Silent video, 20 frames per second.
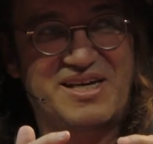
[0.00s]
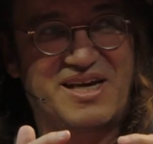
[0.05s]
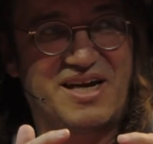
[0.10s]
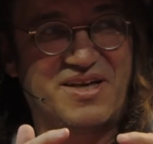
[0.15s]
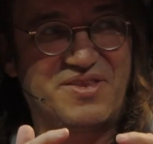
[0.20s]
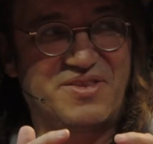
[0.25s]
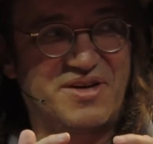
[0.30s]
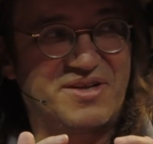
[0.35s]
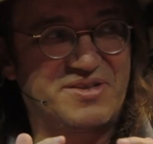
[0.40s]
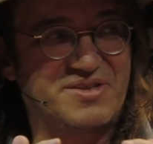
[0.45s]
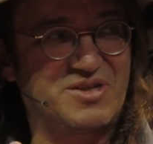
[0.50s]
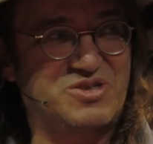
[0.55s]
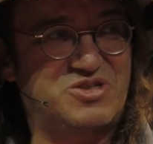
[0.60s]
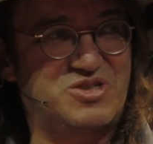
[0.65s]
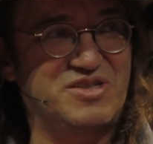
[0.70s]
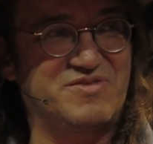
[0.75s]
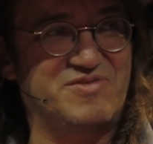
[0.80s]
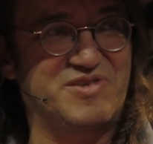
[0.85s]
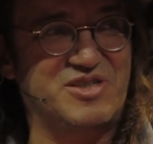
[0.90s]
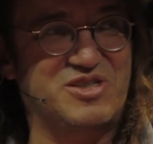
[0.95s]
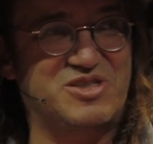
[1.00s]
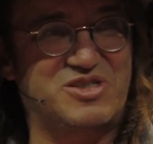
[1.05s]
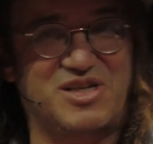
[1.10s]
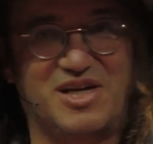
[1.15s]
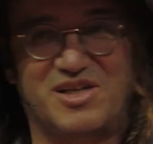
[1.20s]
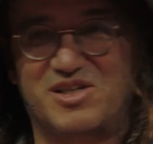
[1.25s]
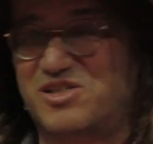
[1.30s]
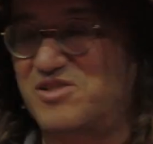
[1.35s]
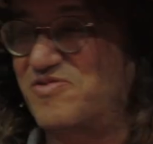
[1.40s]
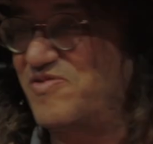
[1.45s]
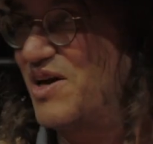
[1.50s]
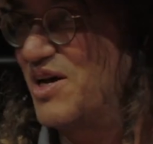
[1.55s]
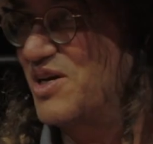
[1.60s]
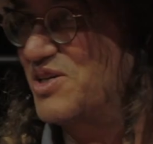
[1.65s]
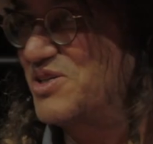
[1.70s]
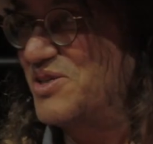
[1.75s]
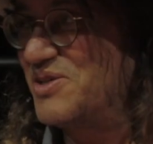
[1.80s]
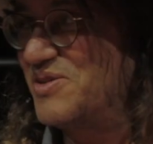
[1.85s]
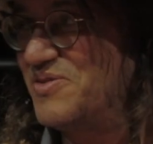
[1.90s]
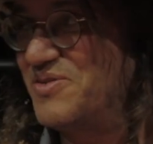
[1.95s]
and then achieving
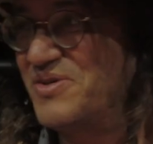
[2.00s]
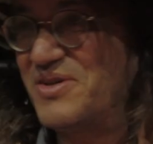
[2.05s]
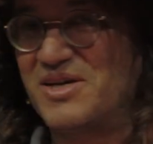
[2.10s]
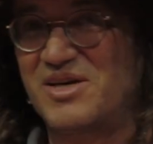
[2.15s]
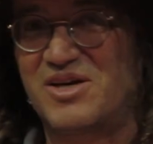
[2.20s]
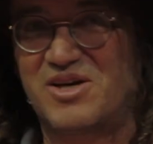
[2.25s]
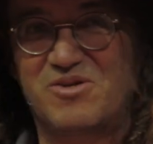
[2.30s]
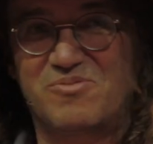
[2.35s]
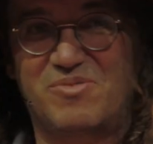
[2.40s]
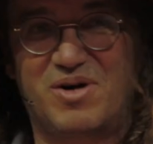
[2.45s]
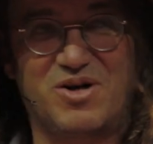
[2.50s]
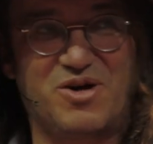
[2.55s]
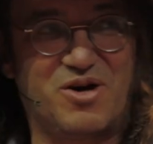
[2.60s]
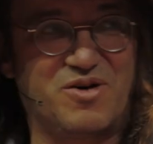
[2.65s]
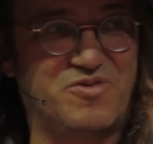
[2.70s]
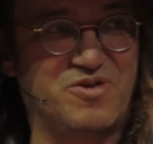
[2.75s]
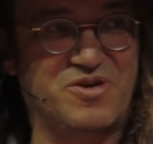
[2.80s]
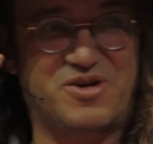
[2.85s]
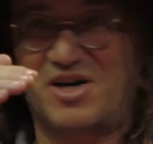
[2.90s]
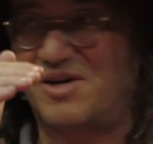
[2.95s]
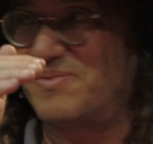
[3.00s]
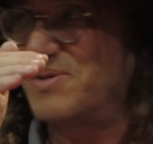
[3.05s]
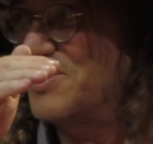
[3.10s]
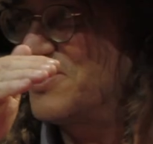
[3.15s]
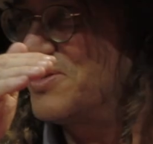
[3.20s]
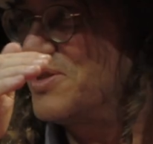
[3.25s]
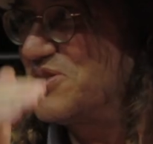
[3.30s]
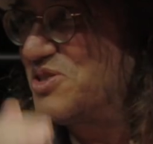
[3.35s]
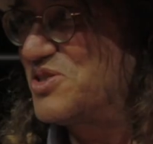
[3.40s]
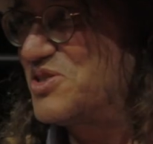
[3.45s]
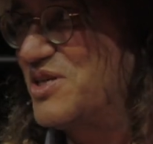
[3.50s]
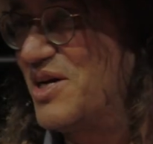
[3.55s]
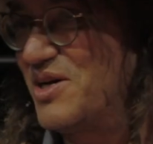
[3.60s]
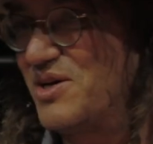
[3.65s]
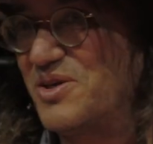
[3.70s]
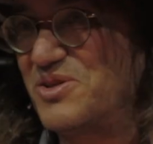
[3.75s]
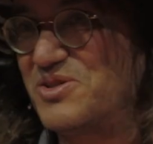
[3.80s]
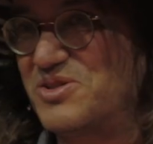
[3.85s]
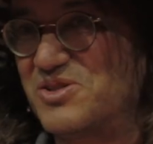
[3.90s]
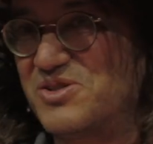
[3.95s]
satisfaction by overcoming these
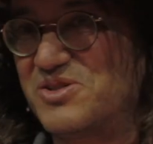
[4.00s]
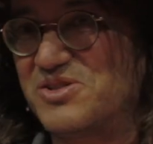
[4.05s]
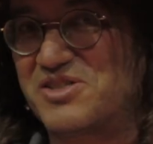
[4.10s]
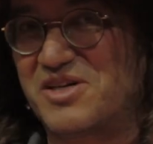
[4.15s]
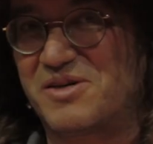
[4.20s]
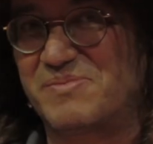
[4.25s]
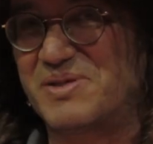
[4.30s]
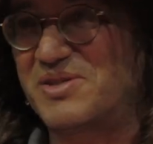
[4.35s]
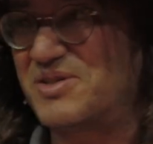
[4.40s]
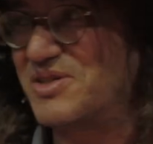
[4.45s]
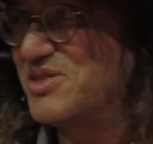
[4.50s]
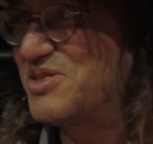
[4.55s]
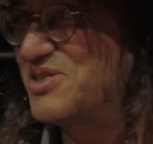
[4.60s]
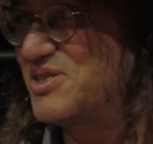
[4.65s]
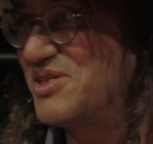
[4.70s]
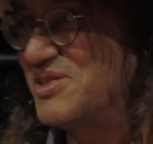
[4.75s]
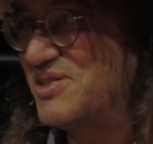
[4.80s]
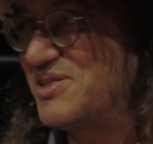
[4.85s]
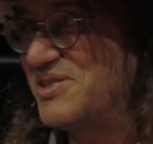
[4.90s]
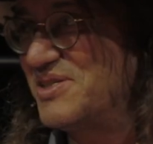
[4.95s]
challenges. I mean, this isn't...